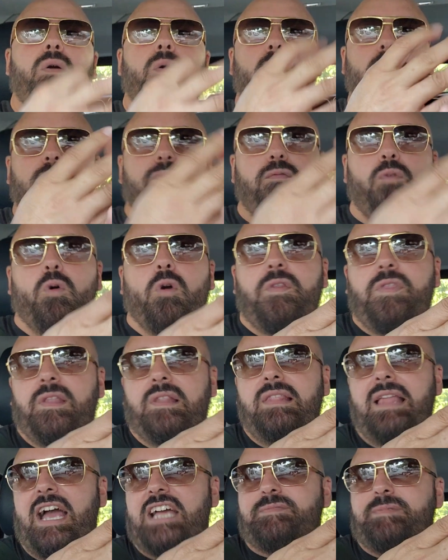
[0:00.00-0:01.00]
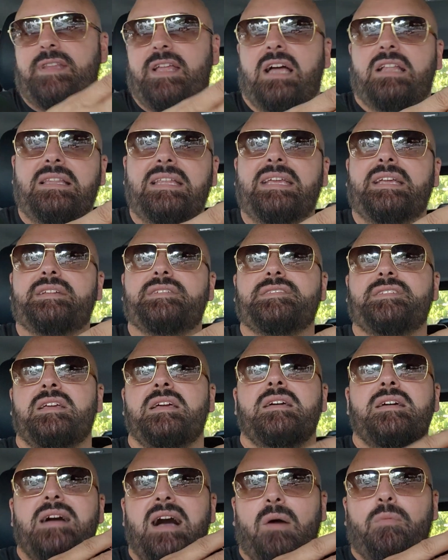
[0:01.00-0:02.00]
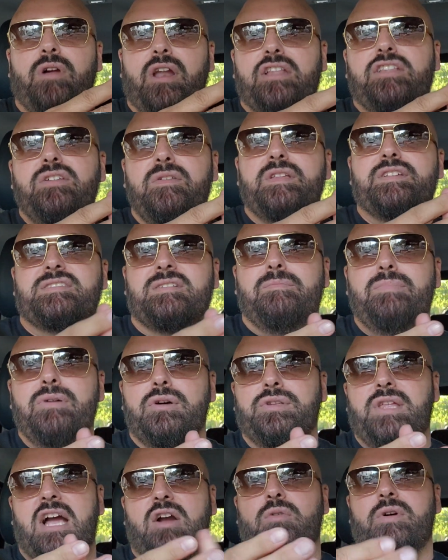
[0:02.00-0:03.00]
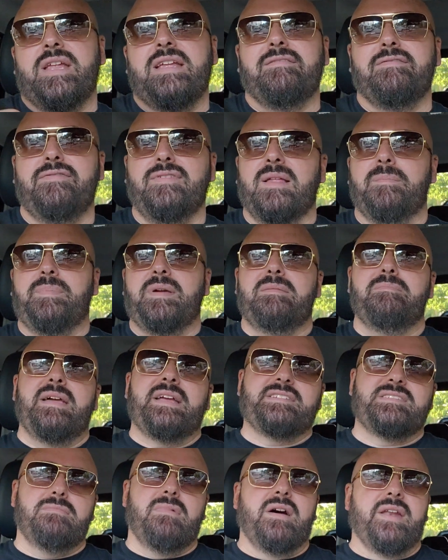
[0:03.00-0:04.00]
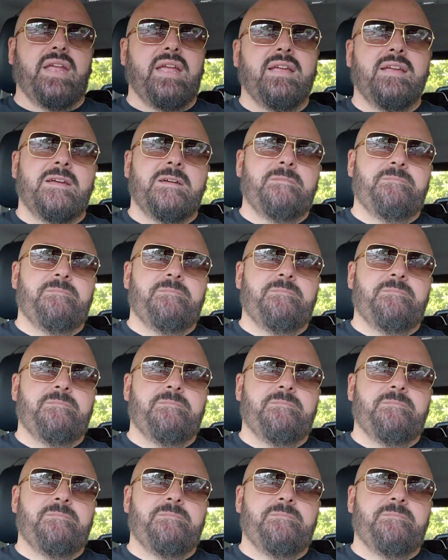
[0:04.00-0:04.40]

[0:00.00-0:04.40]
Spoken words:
Or fourth and last but not least, I want to do this to build equity and flip it and make some money.